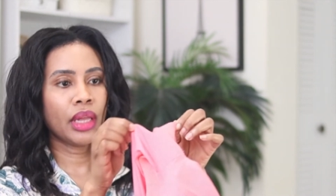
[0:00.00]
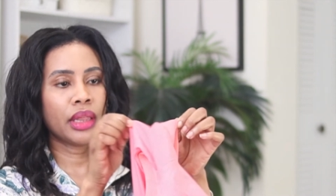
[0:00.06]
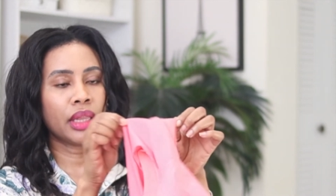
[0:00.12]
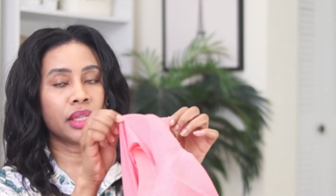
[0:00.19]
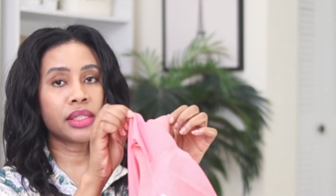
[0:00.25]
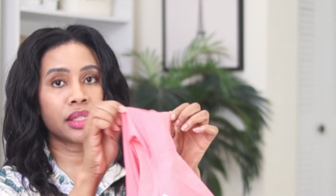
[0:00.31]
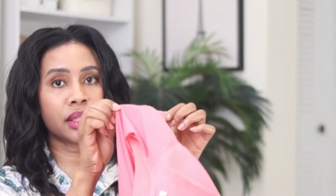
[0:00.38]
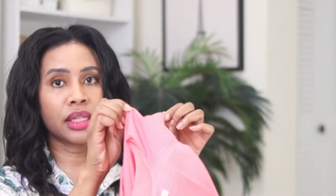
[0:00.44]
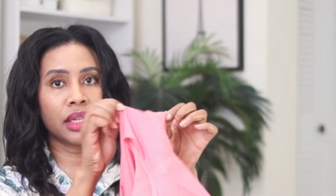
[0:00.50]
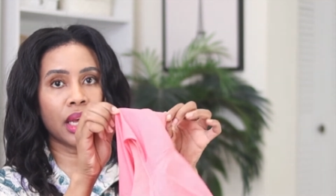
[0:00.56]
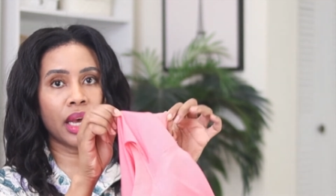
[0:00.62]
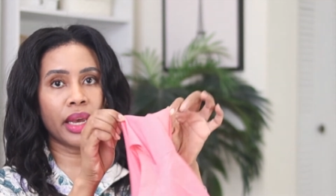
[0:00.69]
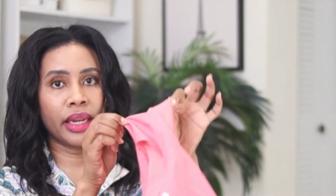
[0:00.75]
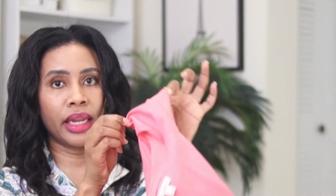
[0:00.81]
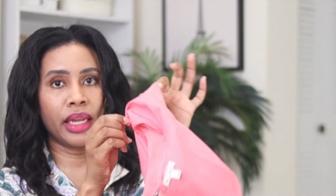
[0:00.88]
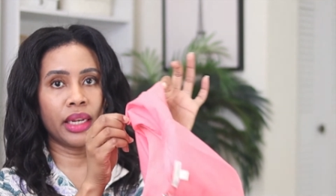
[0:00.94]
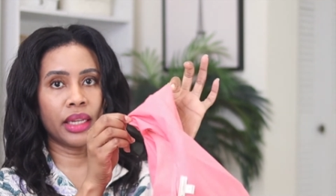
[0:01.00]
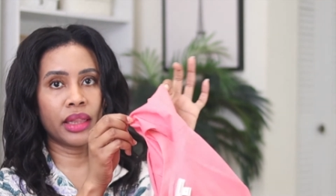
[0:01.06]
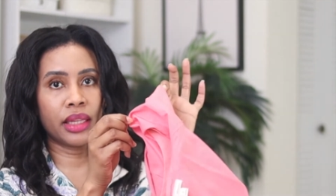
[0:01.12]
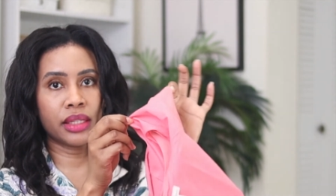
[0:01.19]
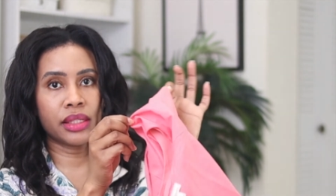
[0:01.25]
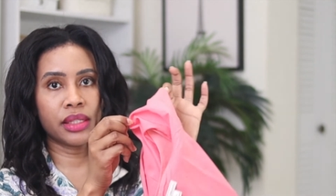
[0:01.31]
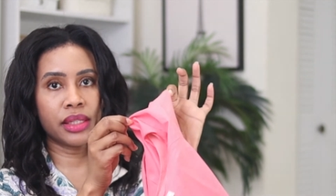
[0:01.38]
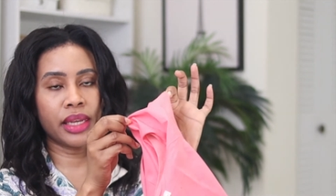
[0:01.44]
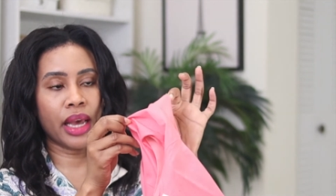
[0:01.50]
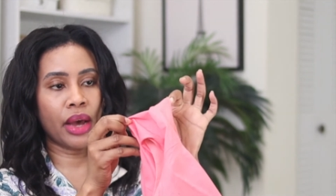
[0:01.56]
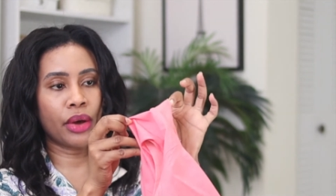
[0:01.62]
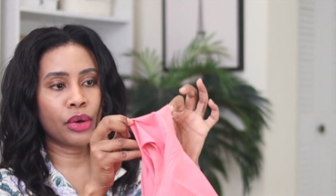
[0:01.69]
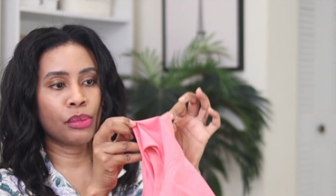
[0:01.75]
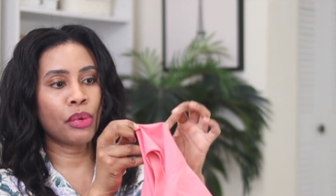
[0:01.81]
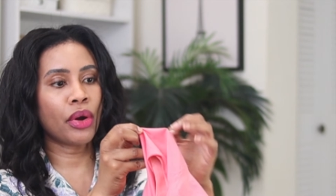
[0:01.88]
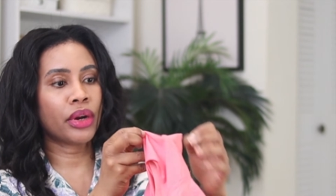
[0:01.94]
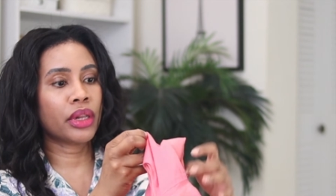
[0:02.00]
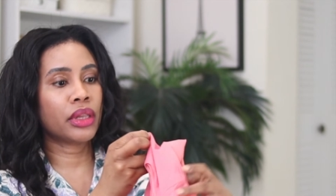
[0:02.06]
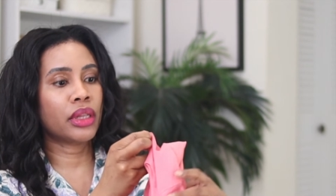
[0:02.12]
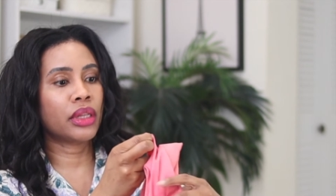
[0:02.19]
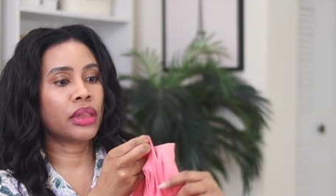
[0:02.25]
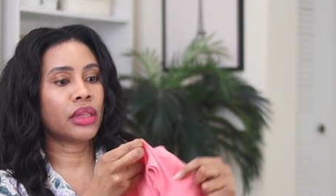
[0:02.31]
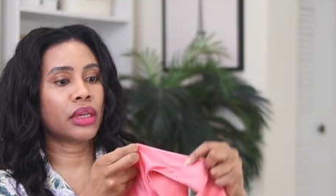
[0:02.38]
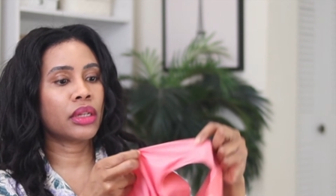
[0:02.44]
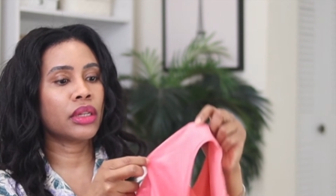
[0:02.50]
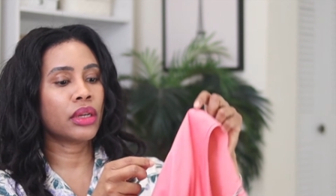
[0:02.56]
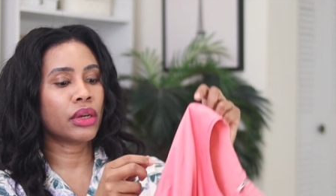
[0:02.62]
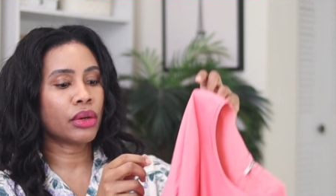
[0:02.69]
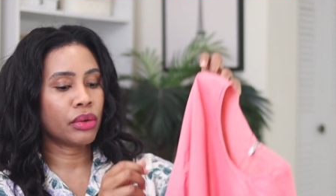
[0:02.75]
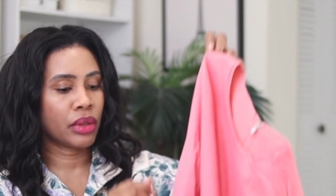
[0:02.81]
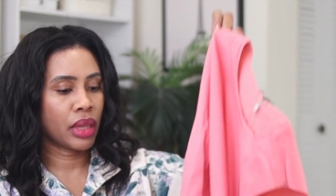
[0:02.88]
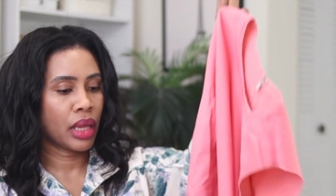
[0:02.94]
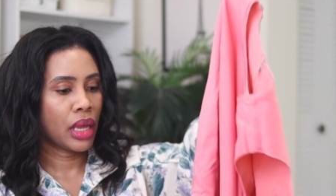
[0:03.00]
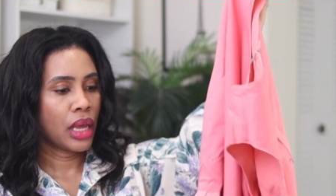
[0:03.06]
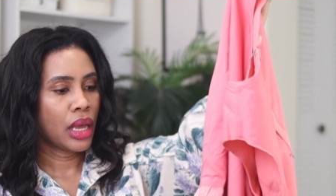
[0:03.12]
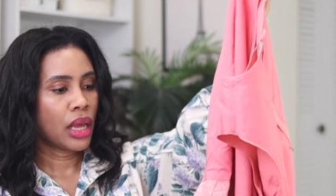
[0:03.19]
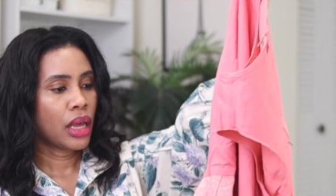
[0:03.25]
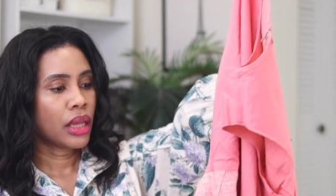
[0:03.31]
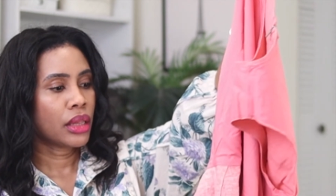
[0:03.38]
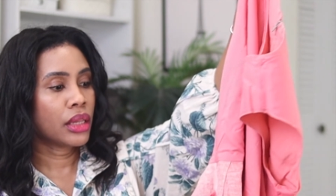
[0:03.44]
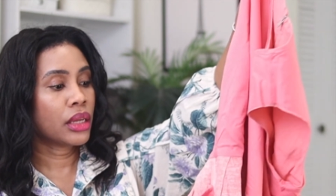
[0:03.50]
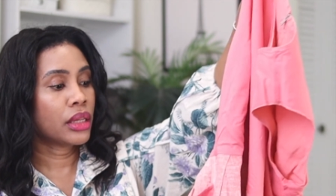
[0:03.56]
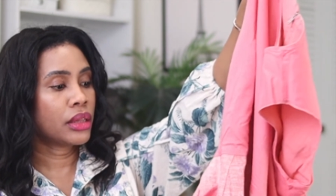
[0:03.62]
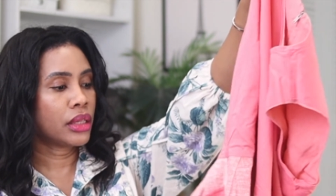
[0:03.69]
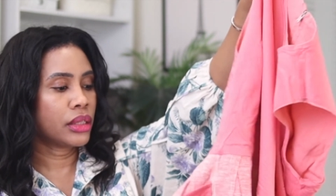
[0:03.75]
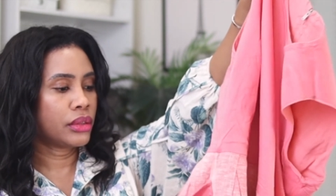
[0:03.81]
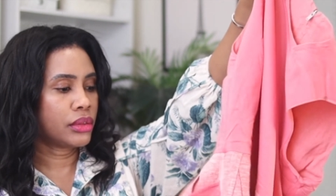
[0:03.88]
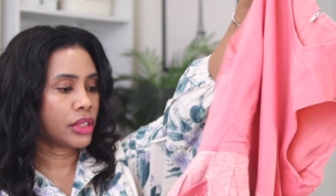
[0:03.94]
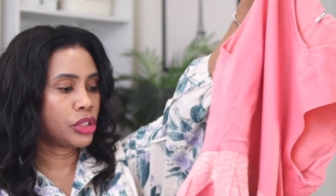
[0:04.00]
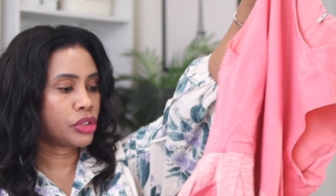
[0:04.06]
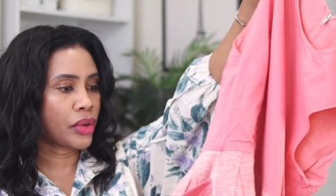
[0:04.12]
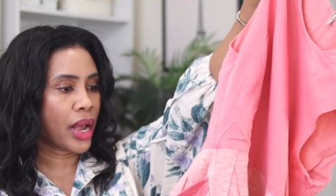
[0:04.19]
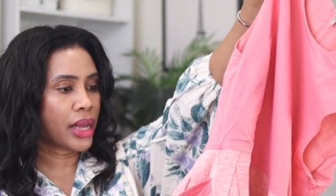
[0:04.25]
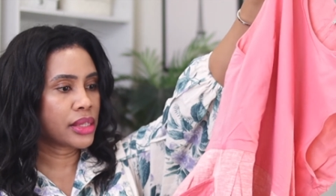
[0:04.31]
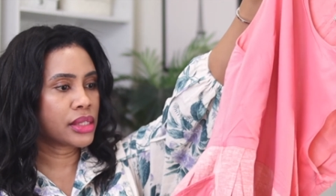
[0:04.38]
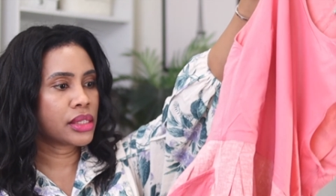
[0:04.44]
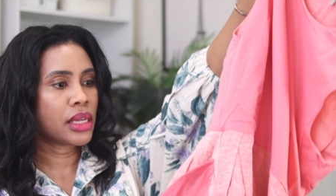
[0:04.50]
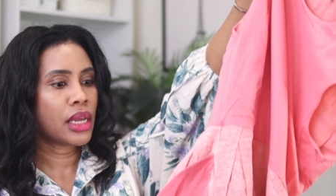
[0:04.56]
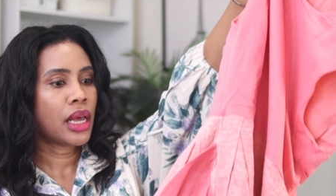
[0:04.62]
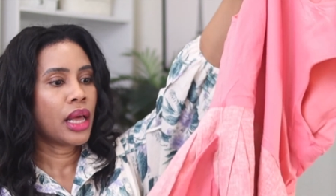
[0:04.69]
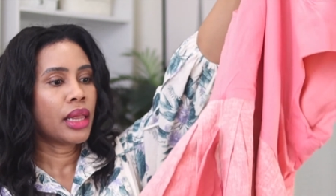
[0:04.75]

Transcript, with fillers: this is the lining, this is the outer part of the, the cloth, the, the, the dress.